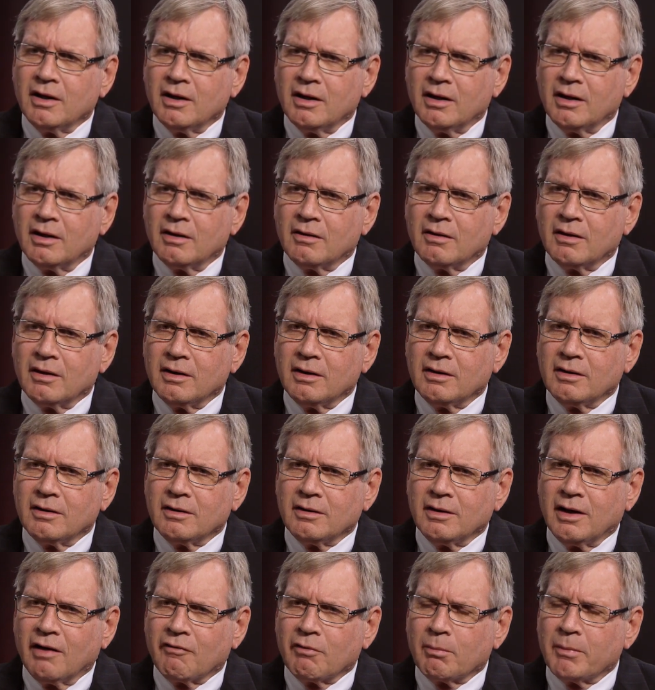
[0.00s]
in the
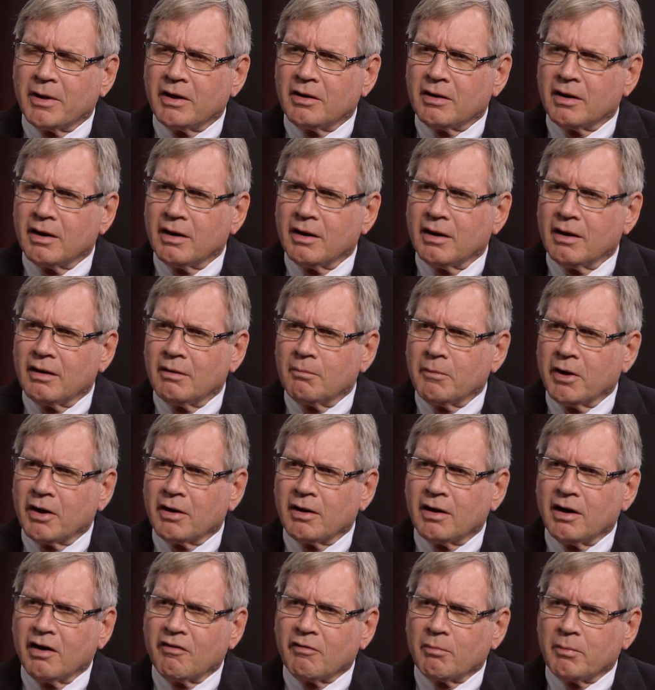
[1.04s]
government and
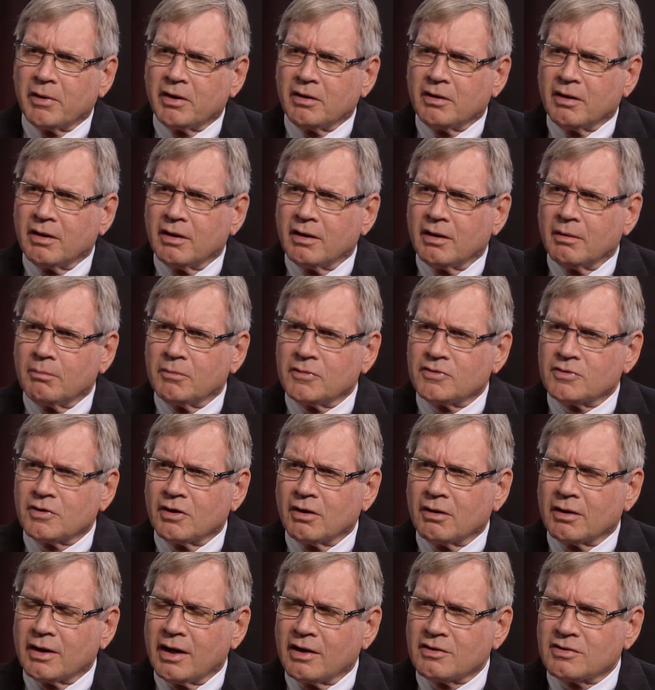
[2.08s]
American government and
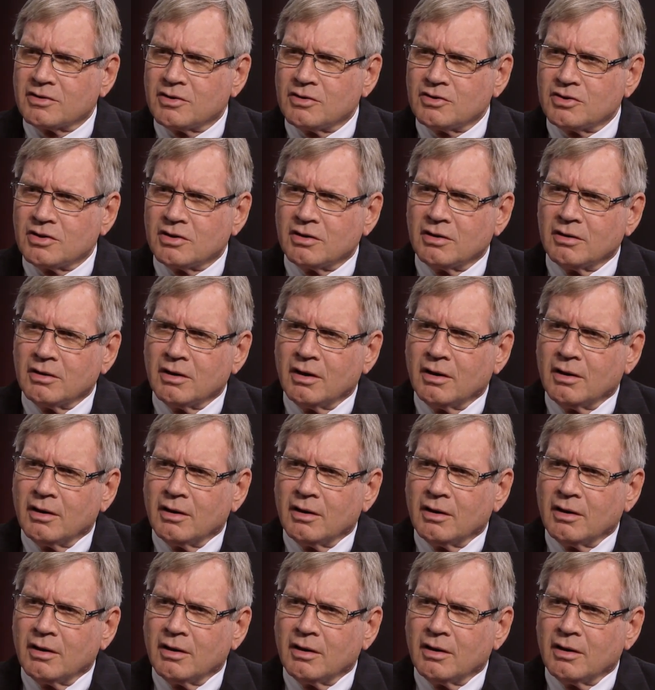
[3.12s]
Missouri Constitution